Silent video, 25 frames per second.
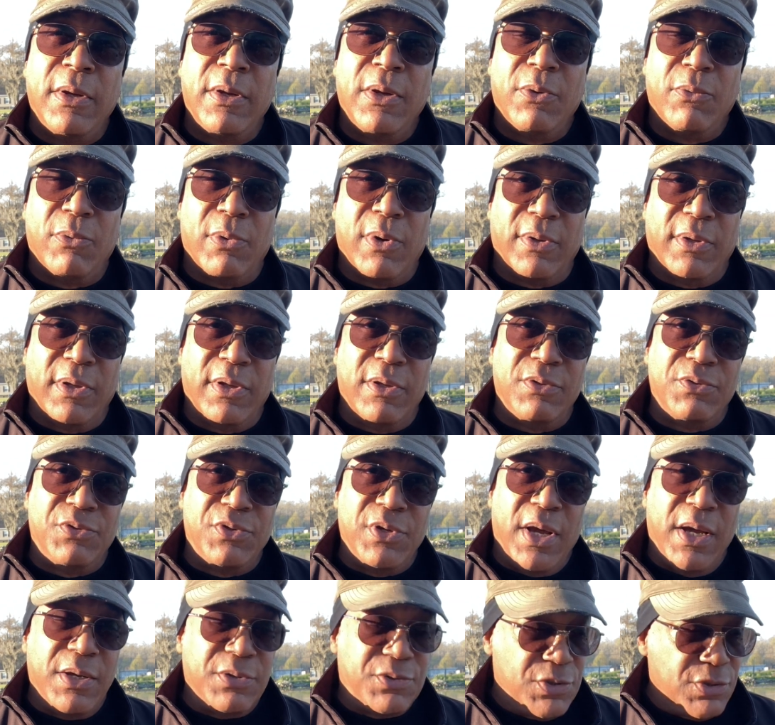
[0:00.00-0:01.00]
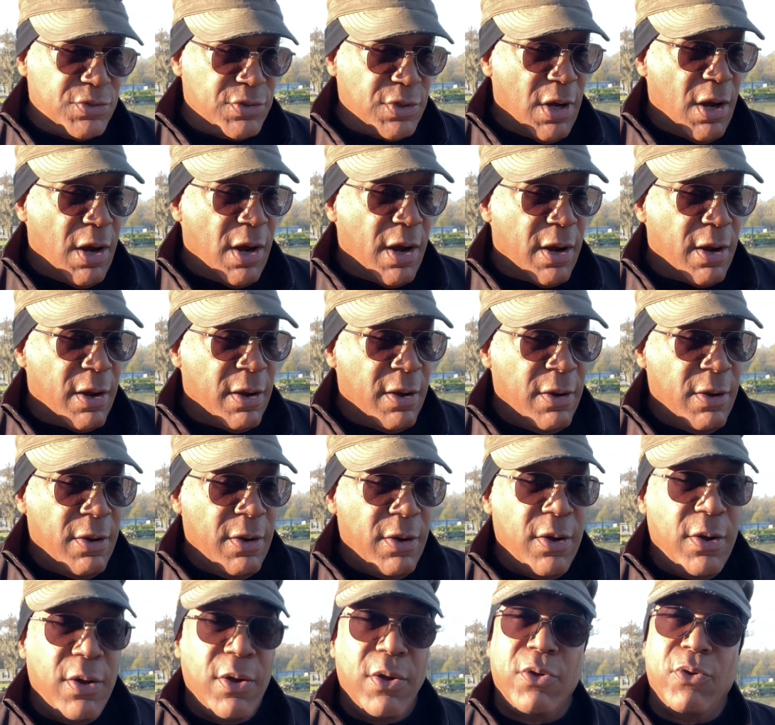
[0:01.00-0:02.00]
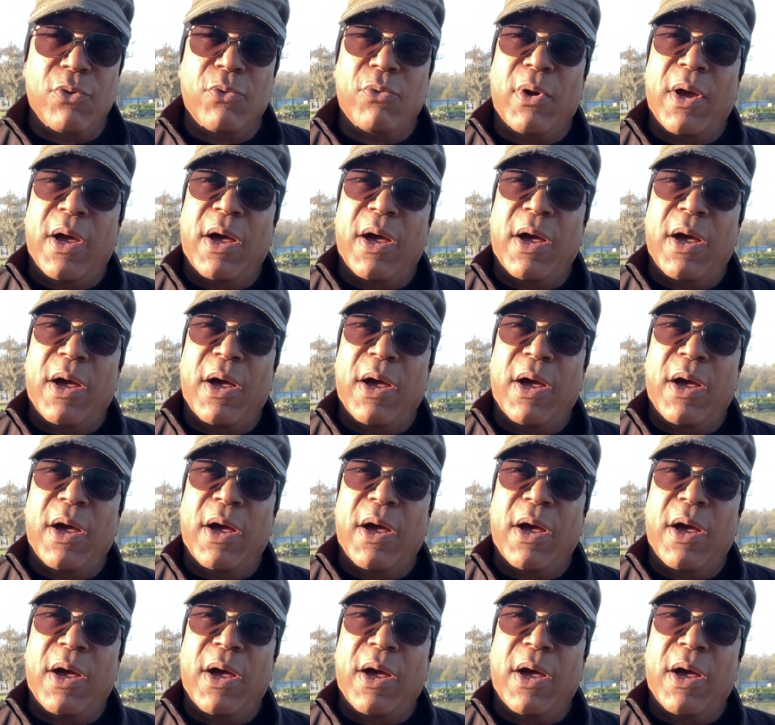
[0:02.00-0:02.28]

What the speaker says: well then chances are you